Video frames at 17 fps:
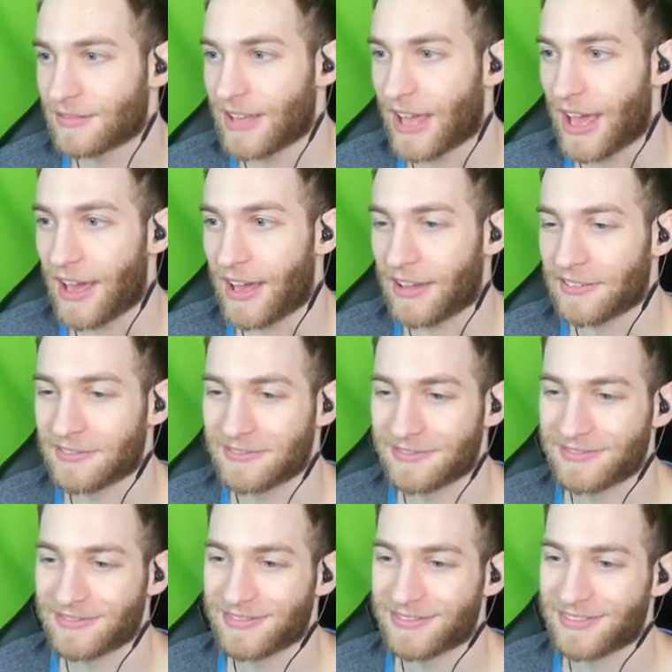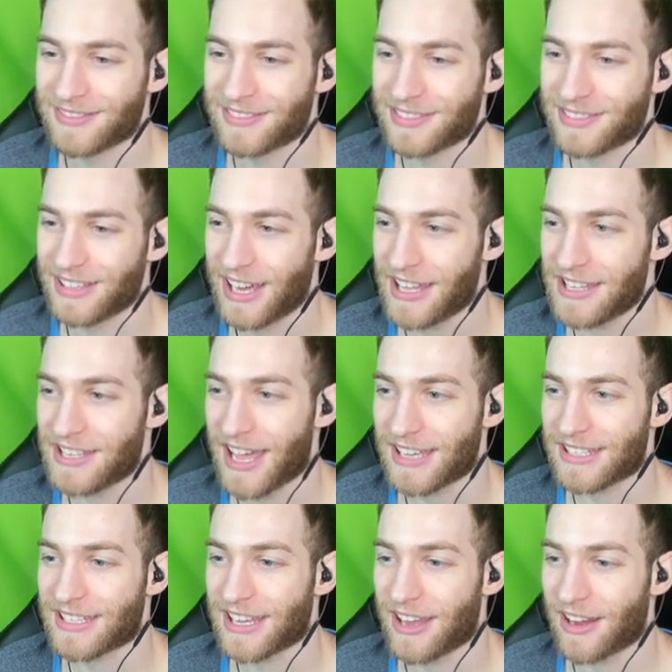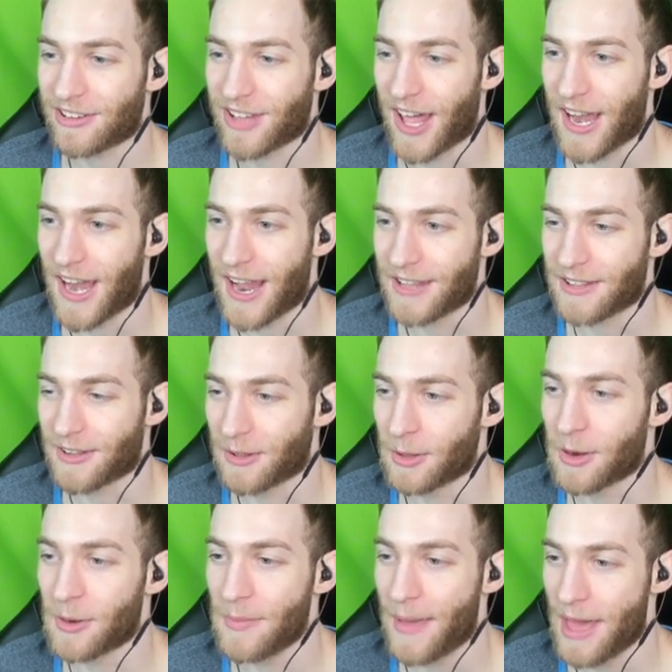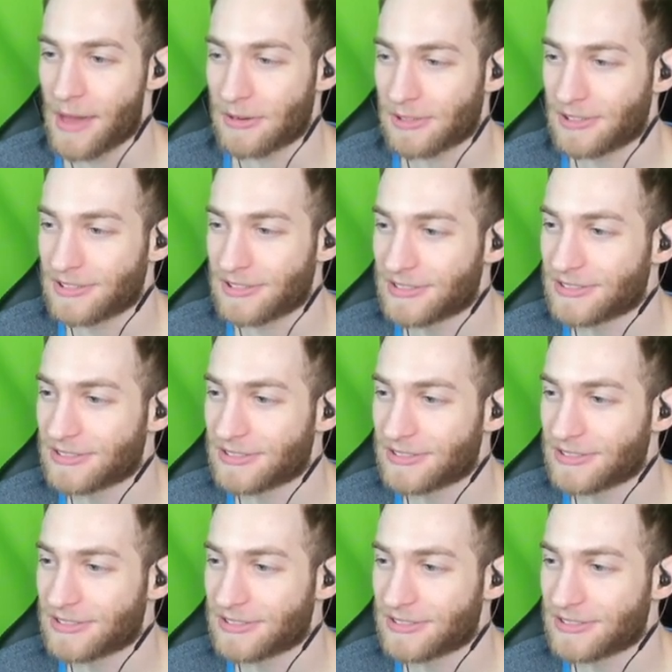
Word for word: Yeah. in Tex and Carolina had their little battle.